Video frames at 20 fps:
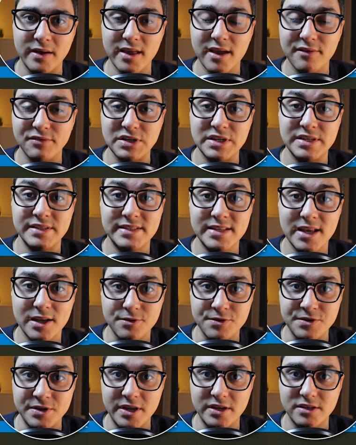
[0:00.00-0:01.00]
every
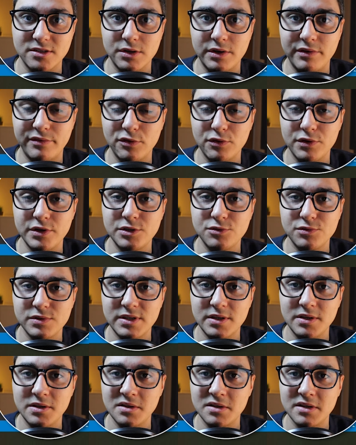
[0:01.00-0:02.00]
Saturday. So if you're
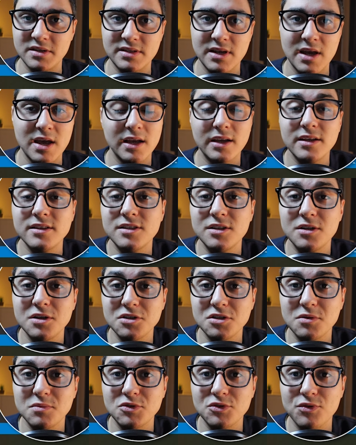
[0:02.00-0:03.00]
interested in this,
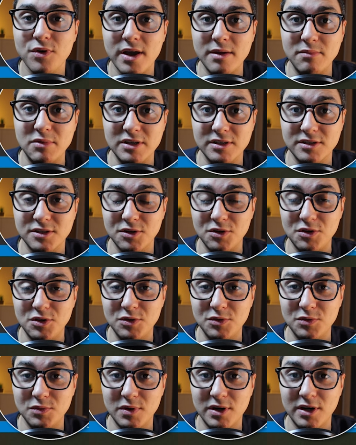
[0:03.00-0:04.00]
consider subscribing so
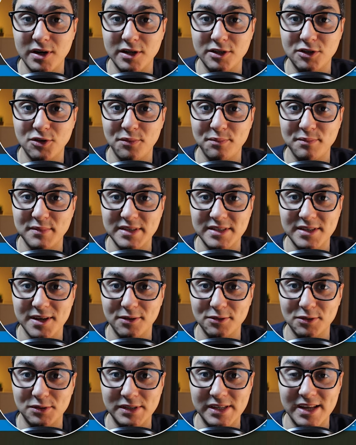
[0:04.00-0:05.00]
you don't miss
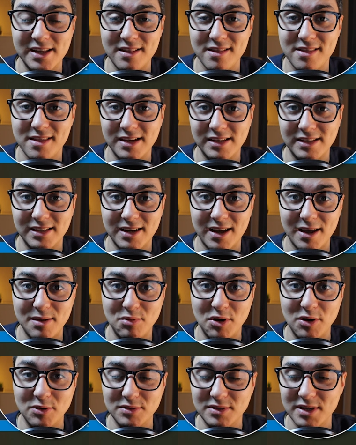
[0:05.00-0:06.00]
out on anything that I
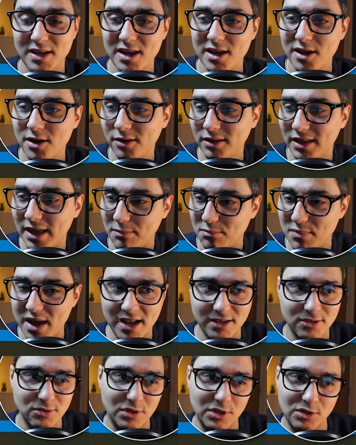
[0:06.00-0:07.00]
post. Okay,
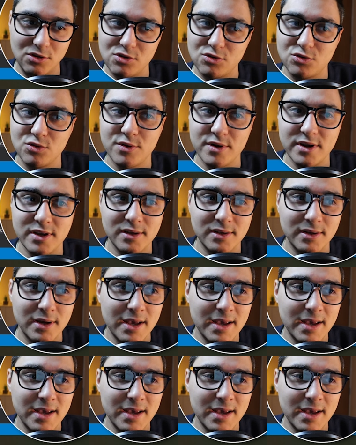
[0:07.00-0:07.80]
back to the tutorial.